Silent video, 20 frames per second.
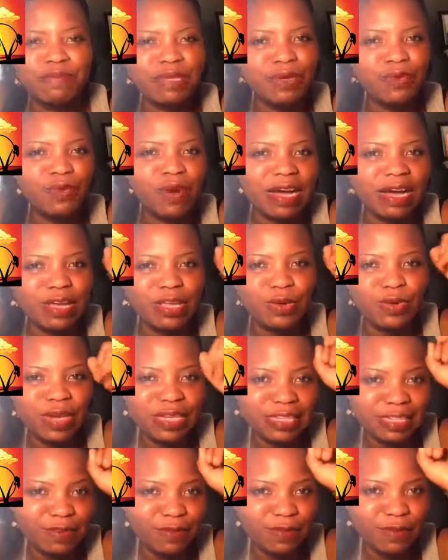what are you
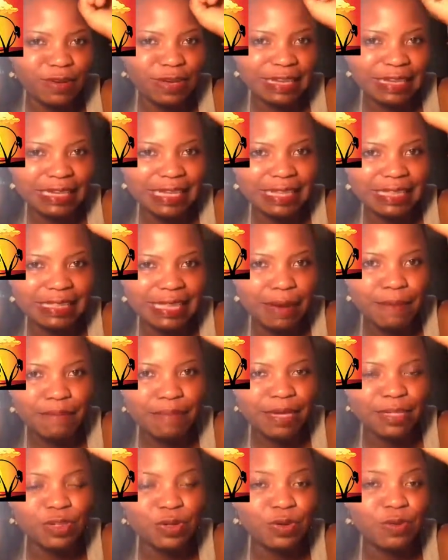waiting for? Click that
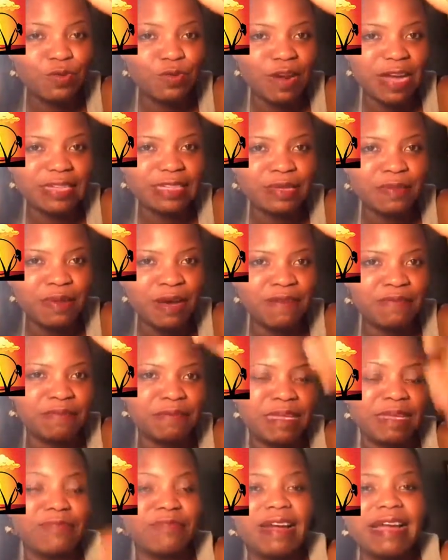button right above
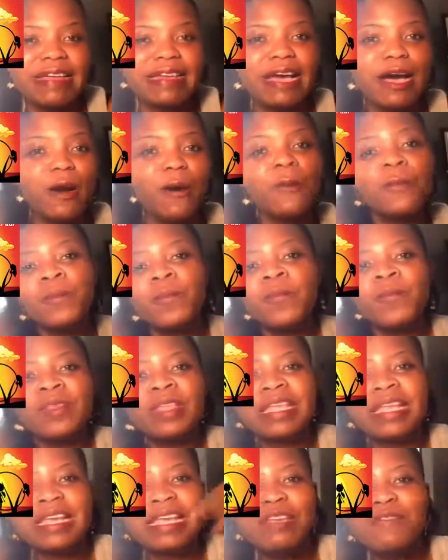me right now.
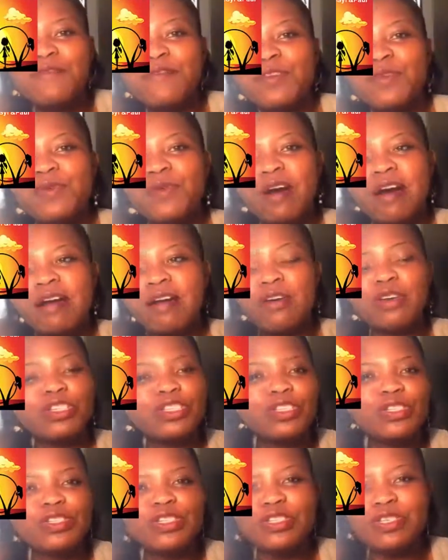If you are on
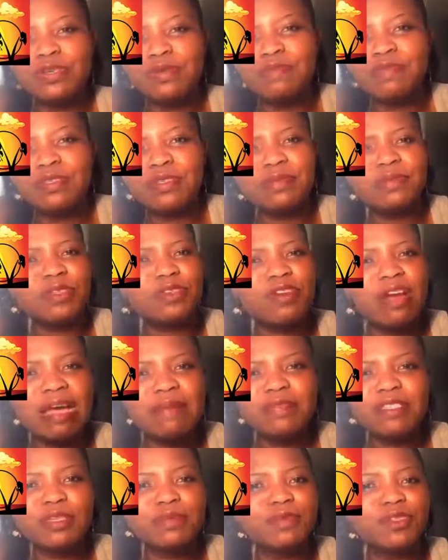YouTube, subscribe.
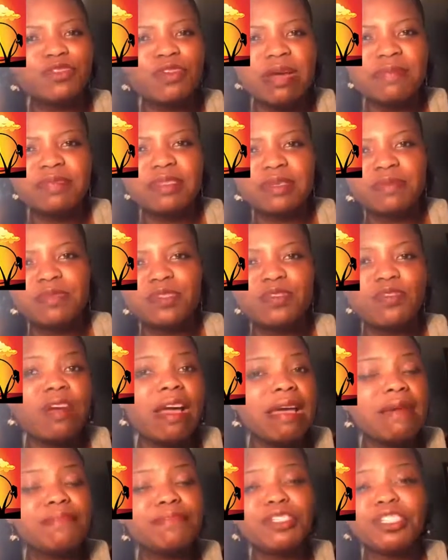
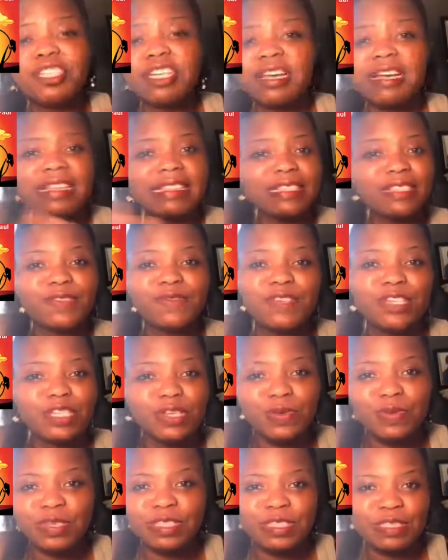Share this video
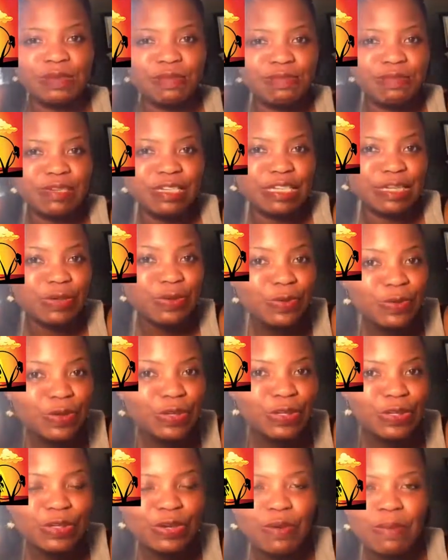with somebody who
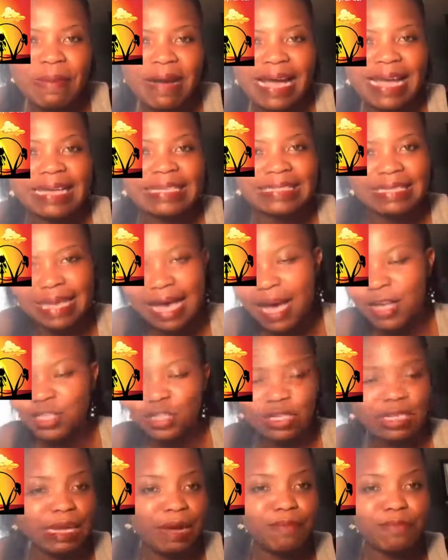you know might
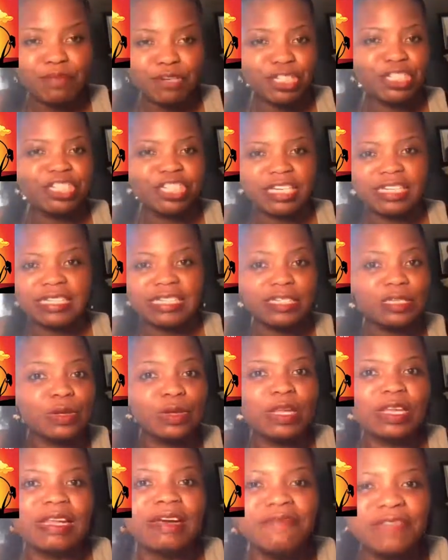actually appreciate it or
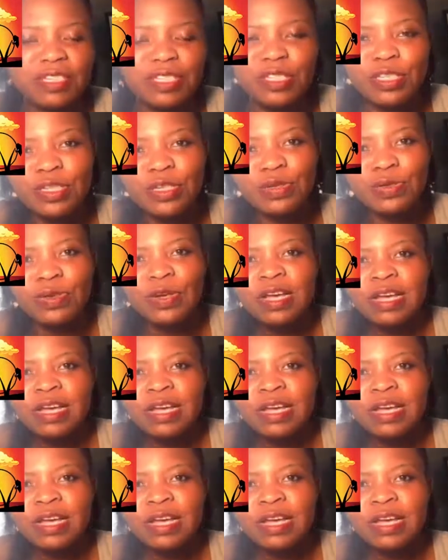love it too.